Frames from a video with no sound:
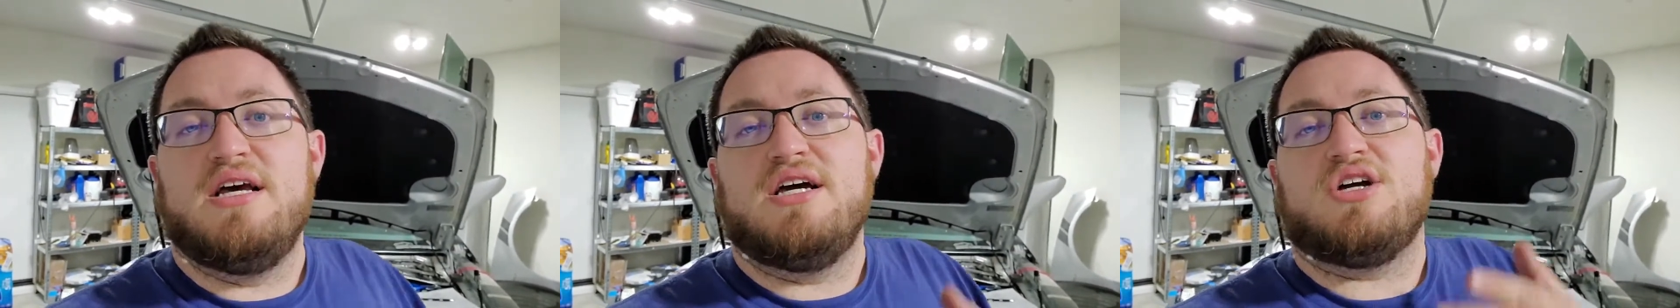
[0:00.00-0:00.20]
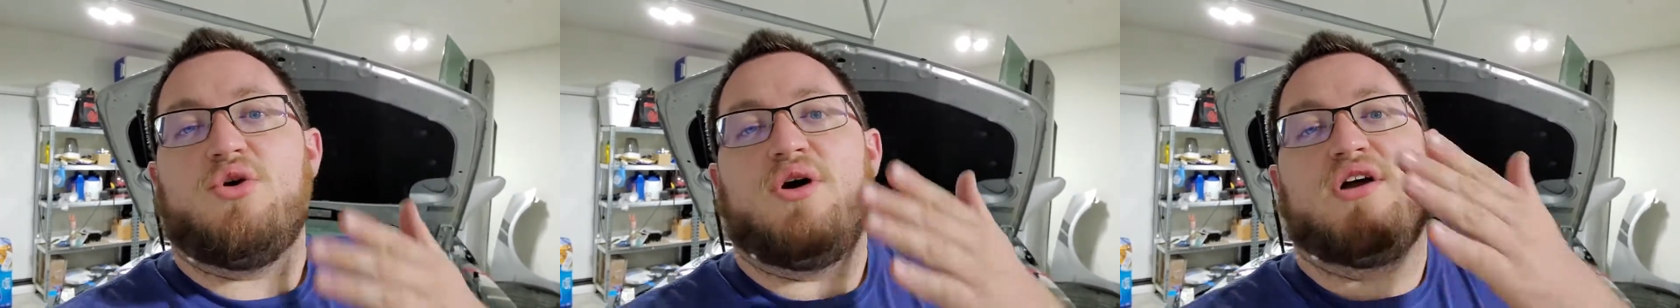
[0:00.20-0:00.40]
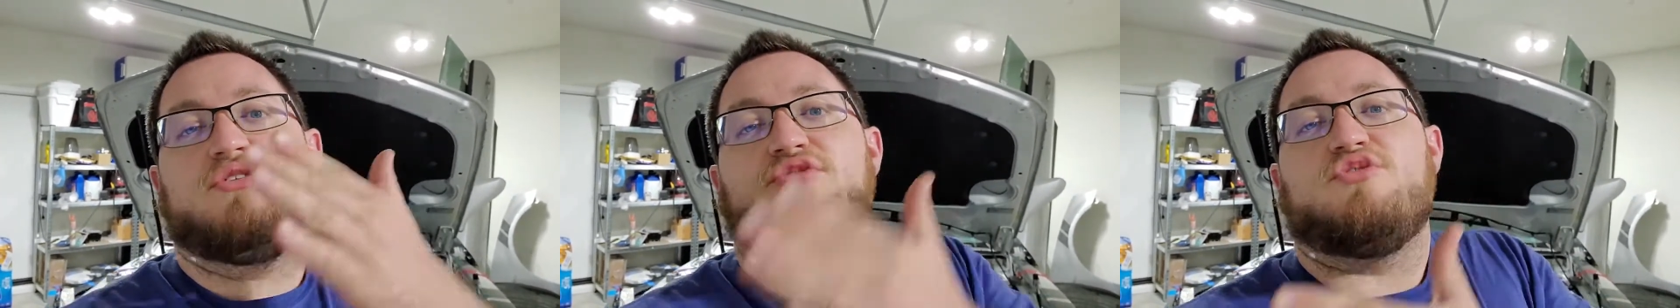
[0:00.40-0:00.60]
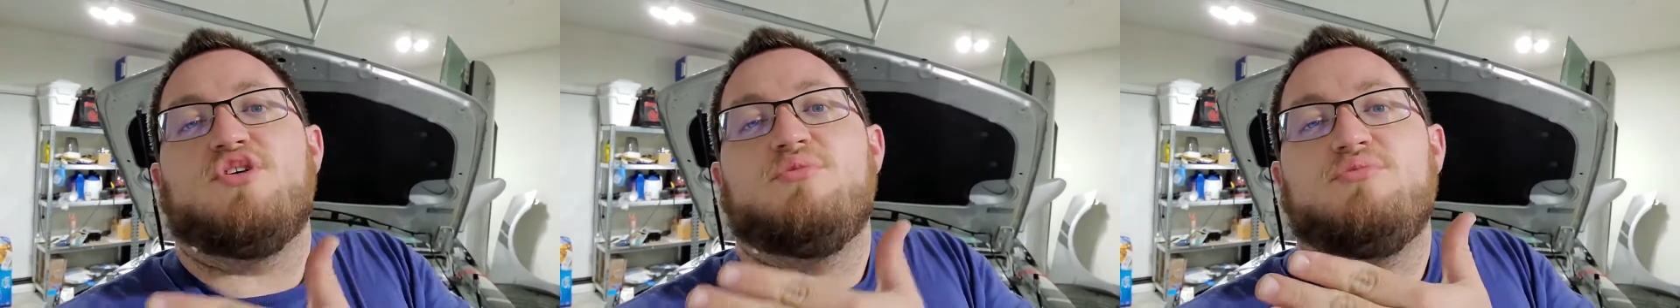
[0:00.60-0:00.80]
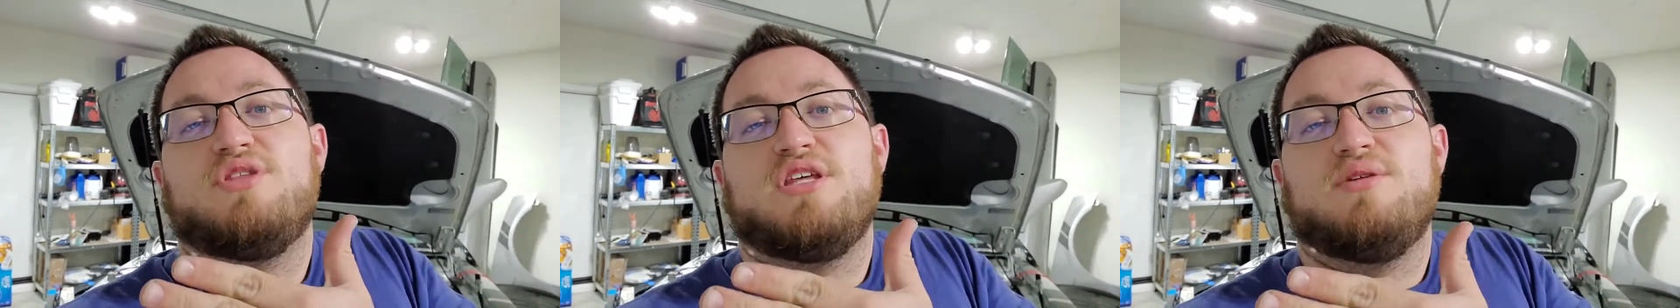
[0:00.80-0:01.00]
going
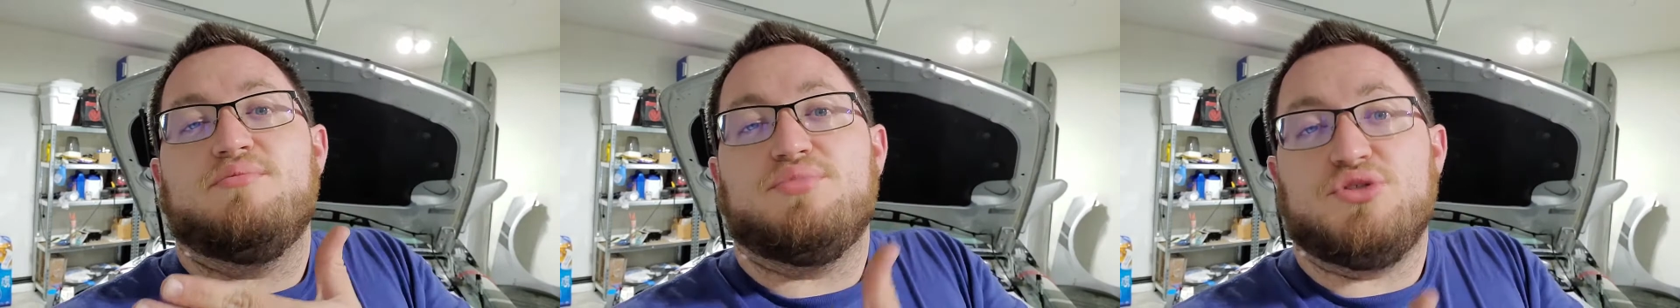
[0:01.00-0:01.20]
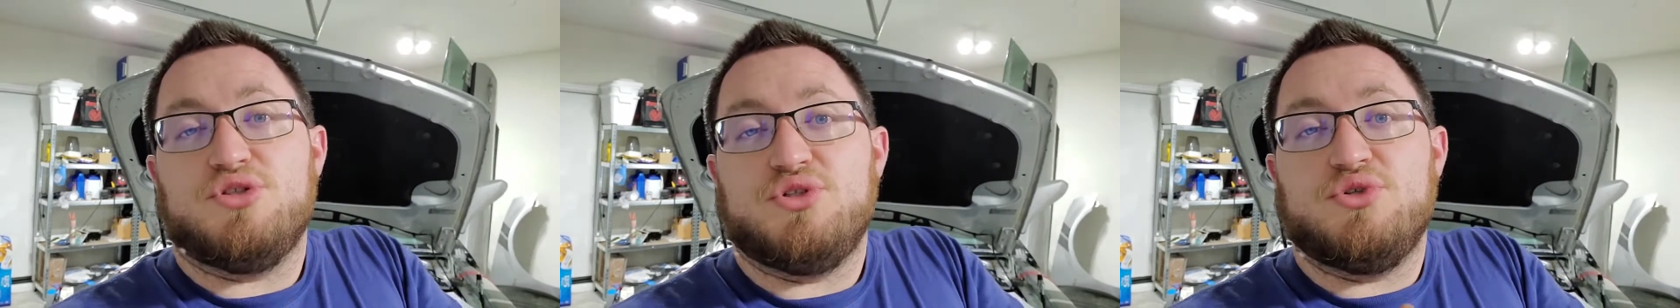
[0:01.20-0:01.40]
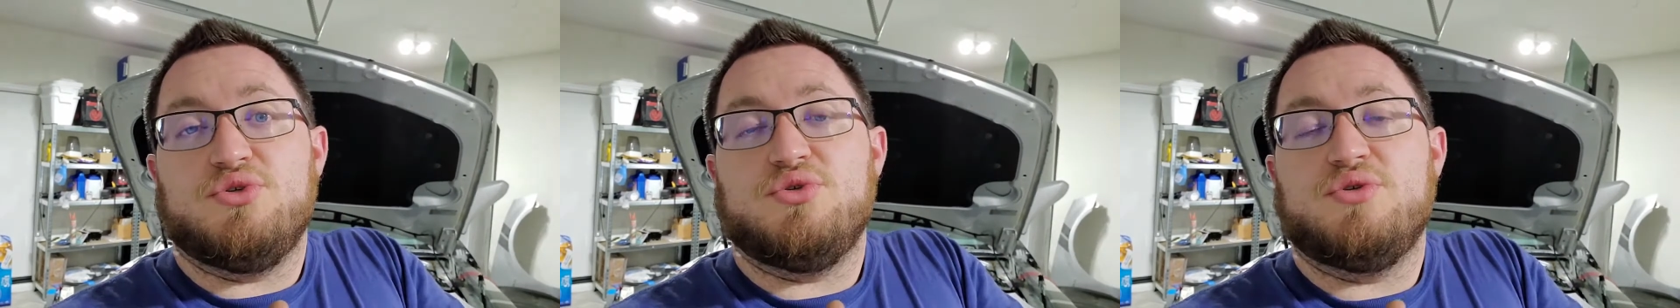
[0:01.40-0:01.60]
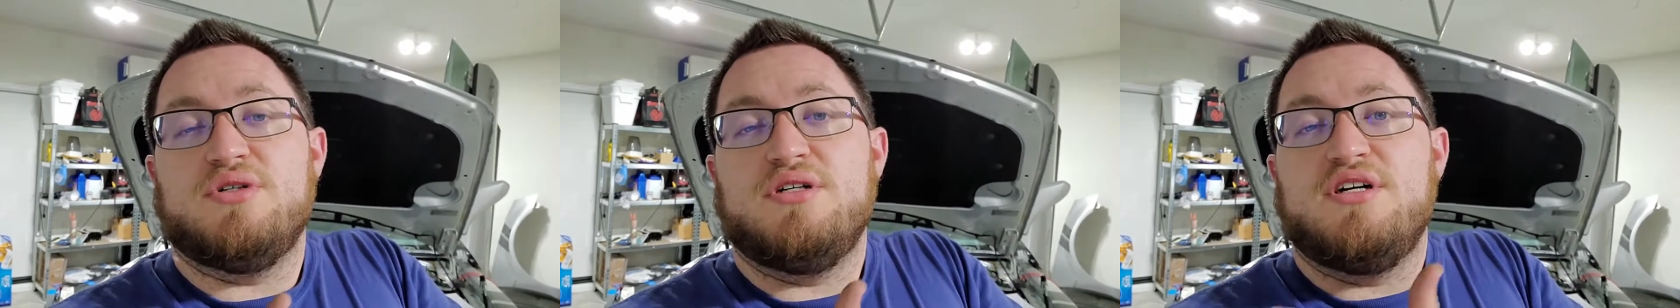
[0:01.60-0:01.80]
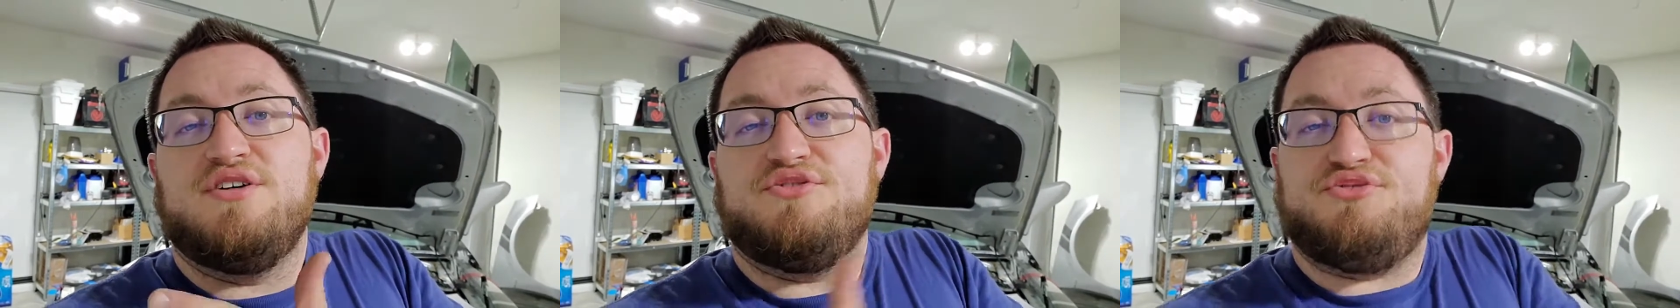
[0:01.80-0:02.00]
from the blue
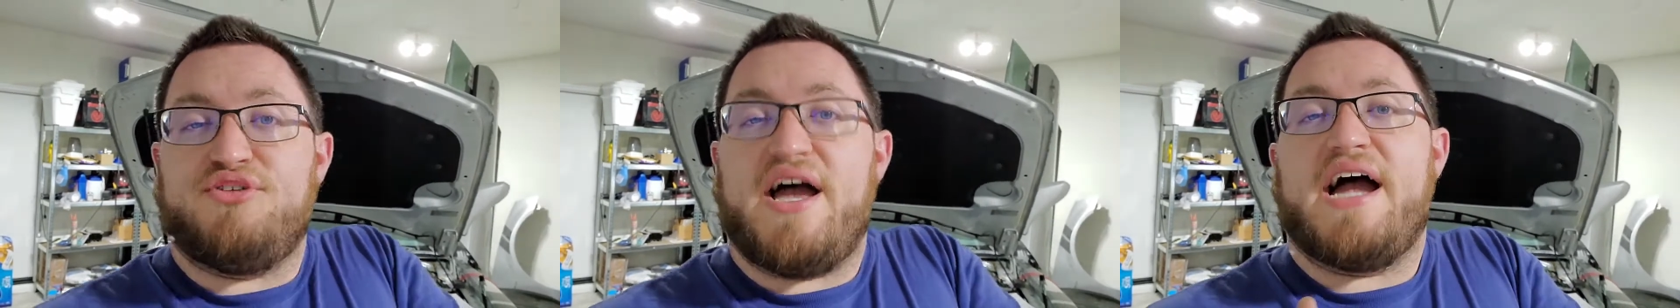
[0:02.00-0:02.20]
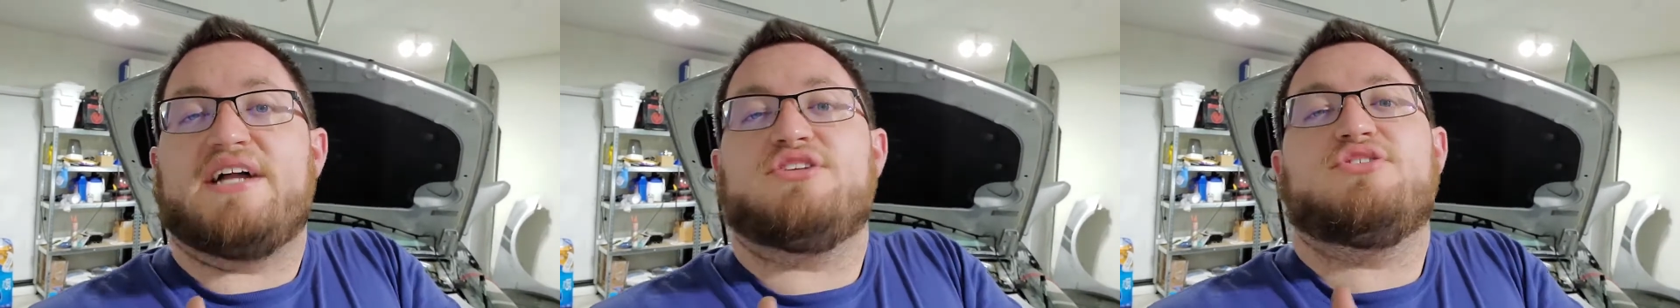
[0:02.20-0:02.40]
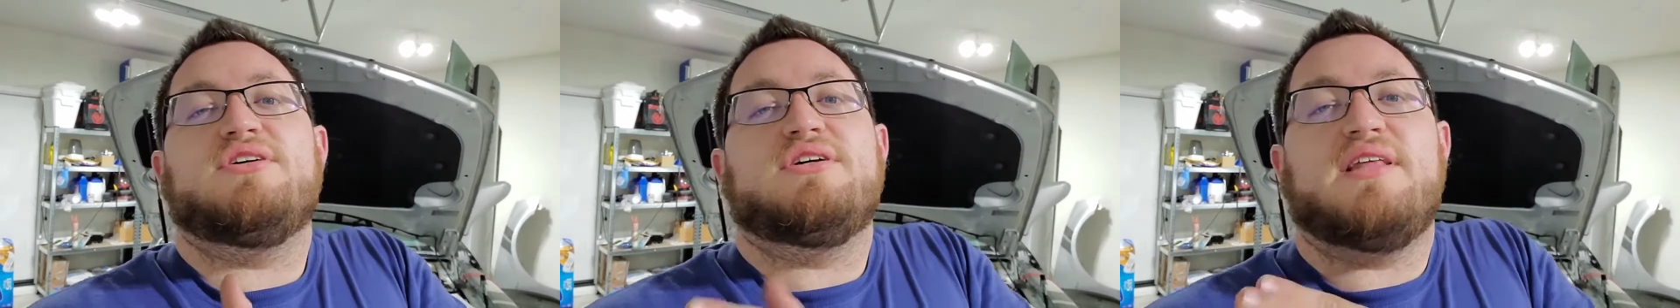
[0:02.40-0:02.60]
factory